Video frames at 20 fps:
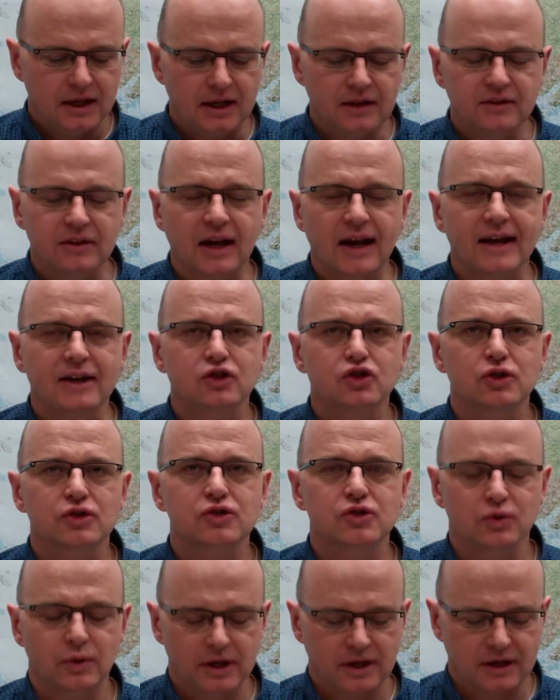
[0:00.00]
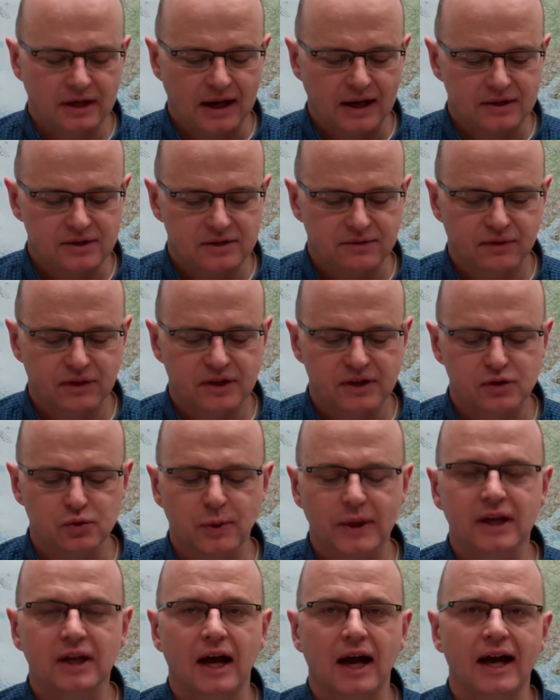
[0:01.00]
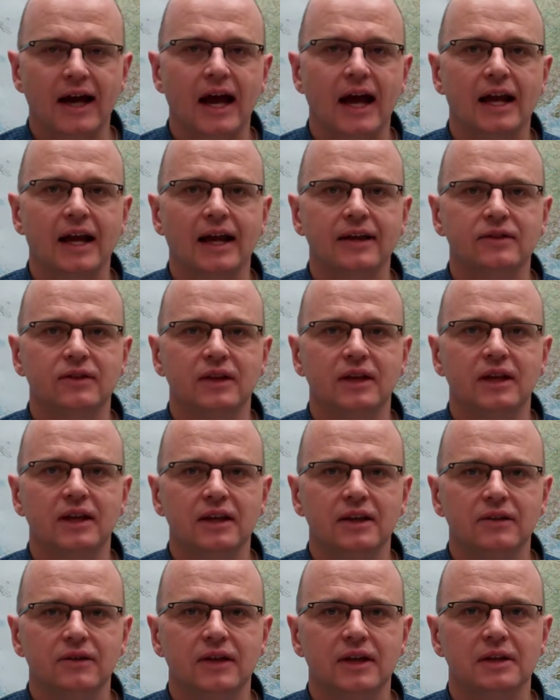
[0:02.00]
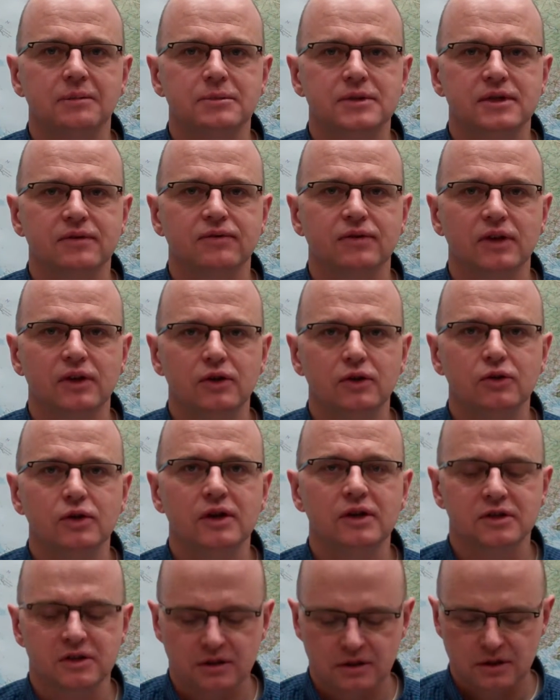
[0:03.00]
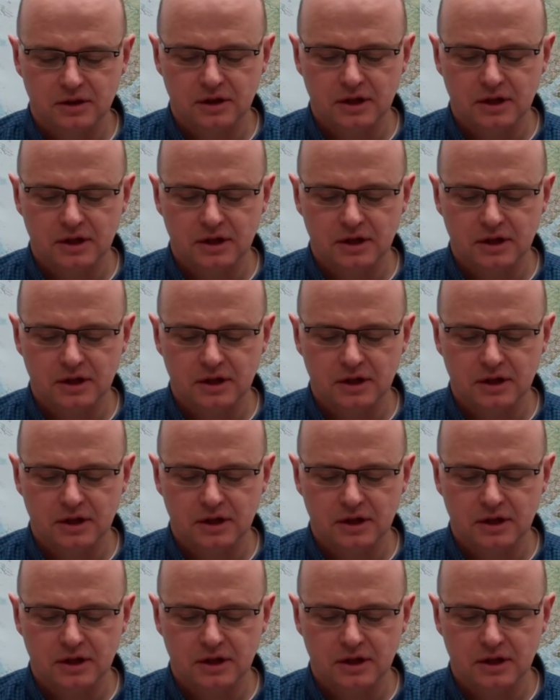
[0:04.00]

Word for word: In the lecture screencast for this week, I highlight the key themes of the unit.